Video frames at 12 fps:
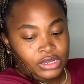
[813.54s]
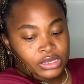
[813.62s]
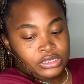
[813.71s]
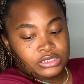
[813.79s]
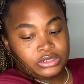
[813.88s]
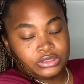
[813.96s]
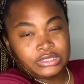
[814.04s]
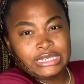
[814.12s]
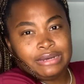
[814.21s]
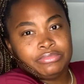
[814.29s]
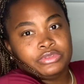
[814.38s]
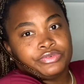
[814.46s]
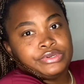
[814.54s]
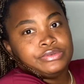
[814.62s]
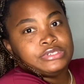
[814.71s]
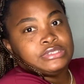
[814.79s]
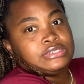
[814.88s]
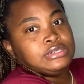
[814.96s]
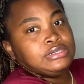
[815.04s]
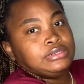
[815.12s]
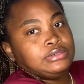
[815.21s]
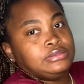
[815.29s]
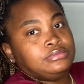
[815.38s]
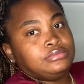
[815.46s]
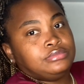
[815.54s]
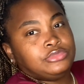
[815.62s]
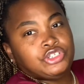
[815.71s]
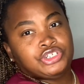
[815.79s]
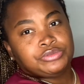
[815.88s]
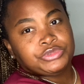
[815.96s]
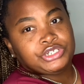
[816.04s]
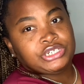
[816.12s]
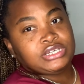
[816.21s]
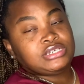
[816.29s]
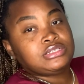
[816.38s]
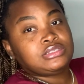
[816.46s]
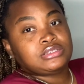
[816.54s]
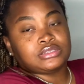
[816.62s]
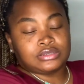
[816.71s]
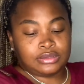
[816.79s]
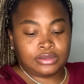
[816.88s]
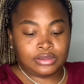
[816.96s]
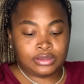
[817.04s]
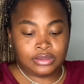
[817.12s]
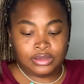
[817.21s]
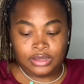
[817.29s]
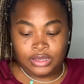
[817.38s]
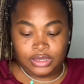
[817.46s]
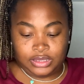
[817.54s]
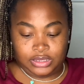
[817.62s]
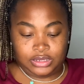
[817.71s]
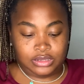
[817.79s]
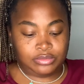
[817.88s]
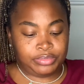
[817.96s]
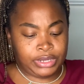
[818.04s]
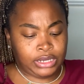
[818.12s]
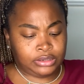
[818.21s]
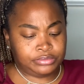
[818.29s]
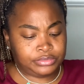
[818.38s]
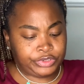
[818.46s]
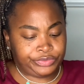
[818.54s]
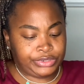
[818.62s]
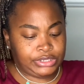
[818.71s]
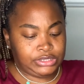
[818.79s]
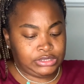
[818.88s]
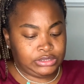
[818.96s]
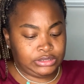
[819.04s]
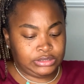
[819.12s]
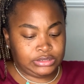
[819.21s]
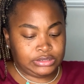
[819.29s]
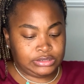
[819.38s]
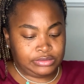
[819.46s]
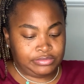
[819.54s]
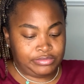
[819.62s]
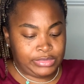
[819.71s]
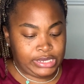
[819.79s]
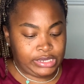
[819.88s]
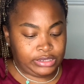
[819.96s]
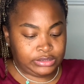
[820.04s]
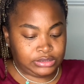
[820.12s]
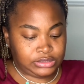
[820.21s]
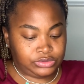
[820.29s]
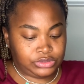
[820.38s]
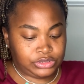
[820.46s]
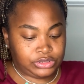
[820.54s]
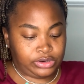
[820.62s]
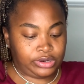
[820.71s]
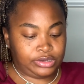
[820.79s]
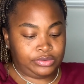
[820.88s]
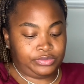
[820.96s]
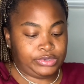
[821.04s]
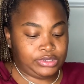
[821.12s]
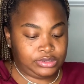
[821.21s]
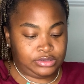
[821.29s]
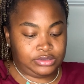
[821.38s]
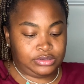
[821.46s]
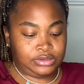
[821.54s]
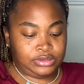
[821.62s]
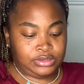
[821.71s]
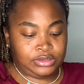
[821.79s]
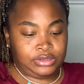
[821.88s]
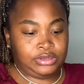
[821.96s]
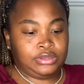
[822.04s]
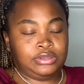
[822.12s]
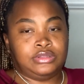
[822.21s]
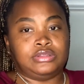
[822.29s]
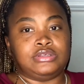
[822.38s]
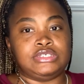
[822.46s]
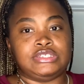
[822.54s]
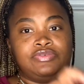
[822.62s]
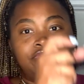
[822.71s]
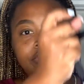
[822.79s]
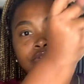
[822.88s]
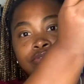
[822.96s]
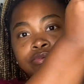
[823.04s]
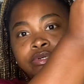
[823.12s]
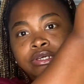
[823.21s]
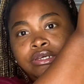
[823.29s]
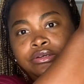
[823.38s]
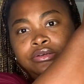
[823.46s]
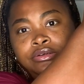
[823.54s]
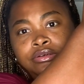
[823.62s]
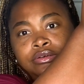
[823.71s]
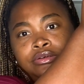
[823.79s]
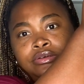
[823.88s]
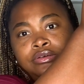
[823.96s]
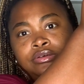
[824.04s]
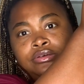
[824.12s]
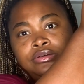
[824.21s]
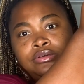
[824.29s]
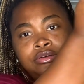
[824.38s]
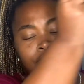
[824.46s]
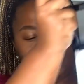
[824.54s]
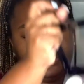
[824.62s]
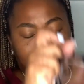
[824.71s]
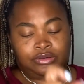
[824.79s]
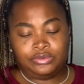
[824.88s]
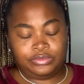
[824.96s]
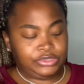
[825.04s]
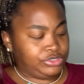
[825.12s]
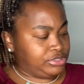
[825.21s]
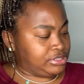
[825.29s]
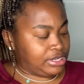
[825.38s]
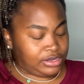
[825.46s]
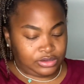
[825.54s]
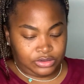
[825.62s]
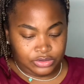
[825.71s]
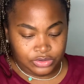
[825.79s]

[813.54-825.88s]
So the top three was um shimmer shade, And the bottom three is matte. So starting with this first one here, which is like a